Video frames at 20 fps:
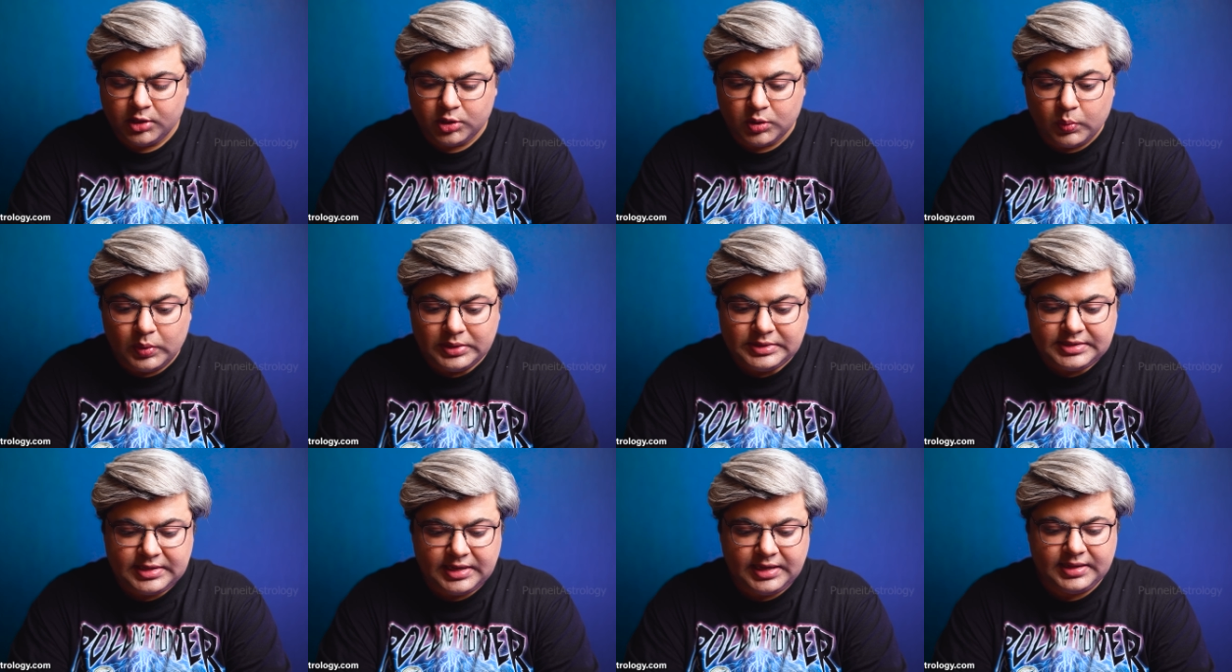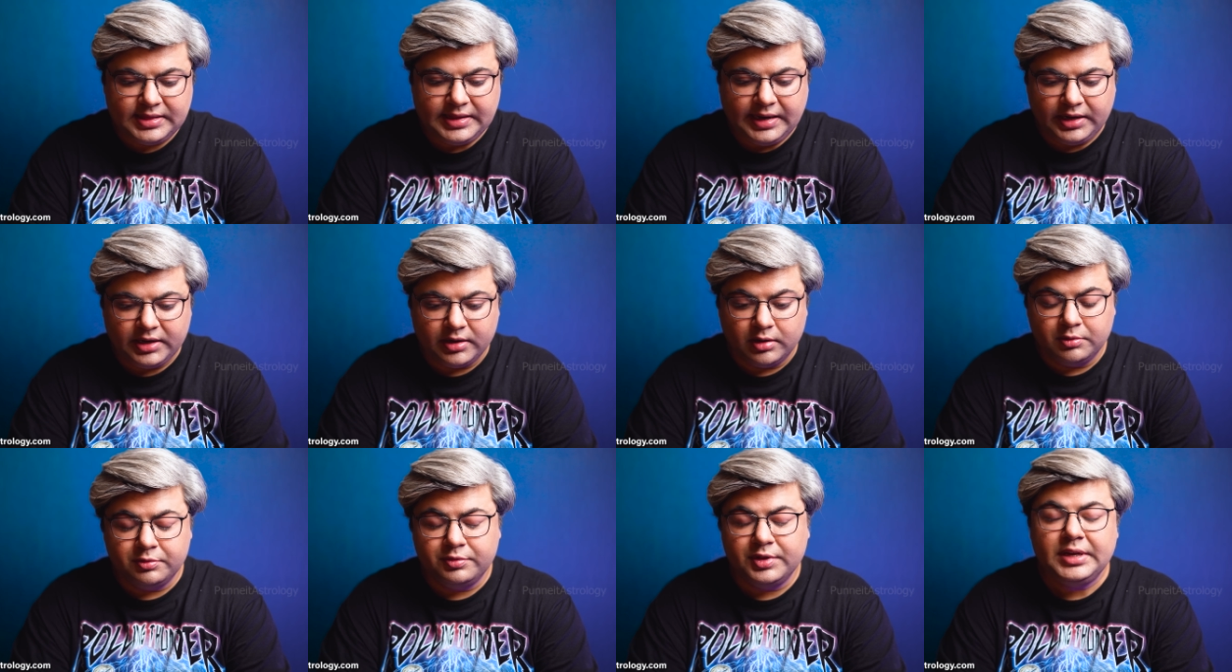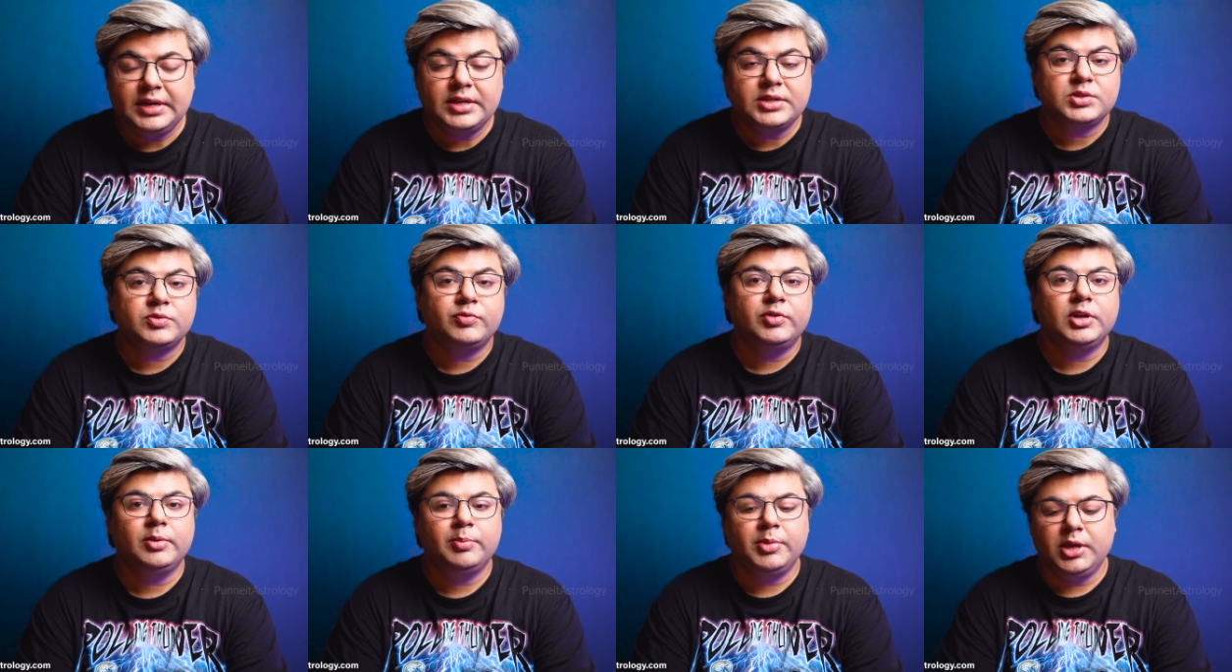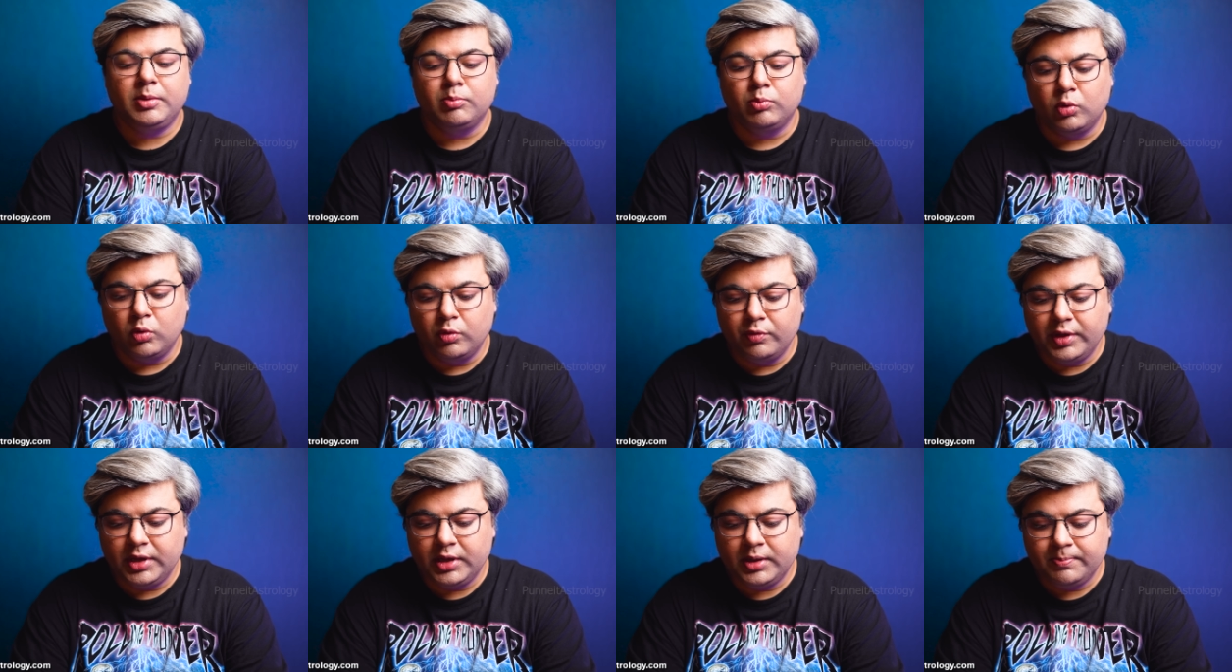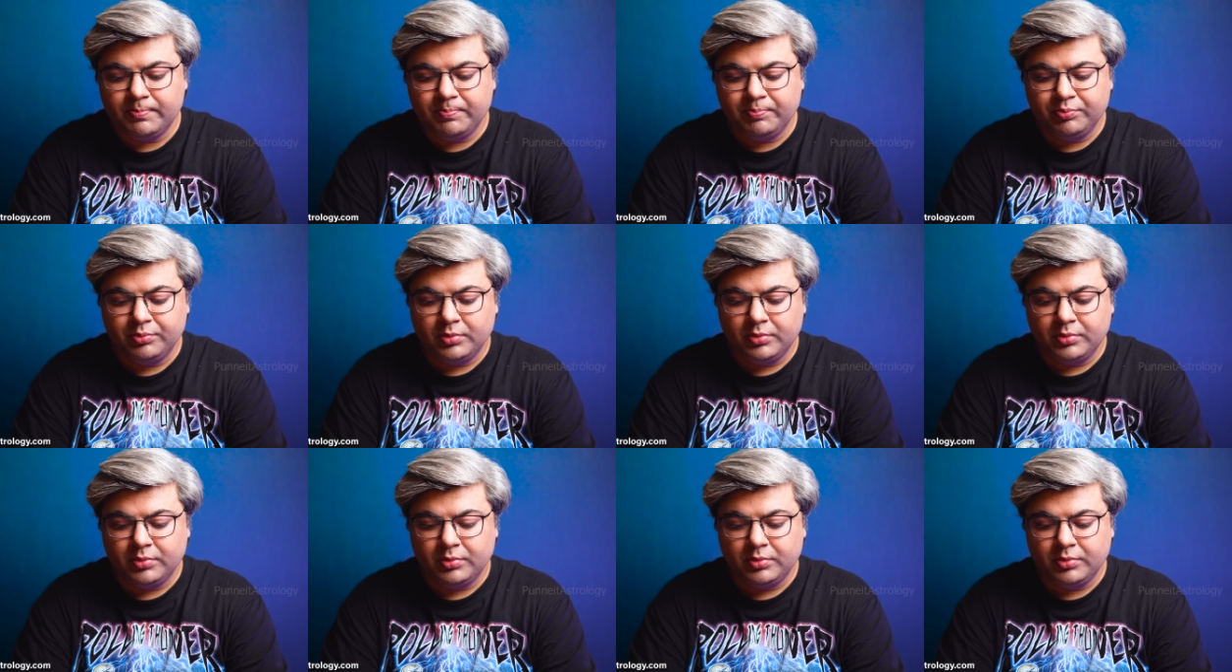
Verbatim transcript: you will see that Venus will be moving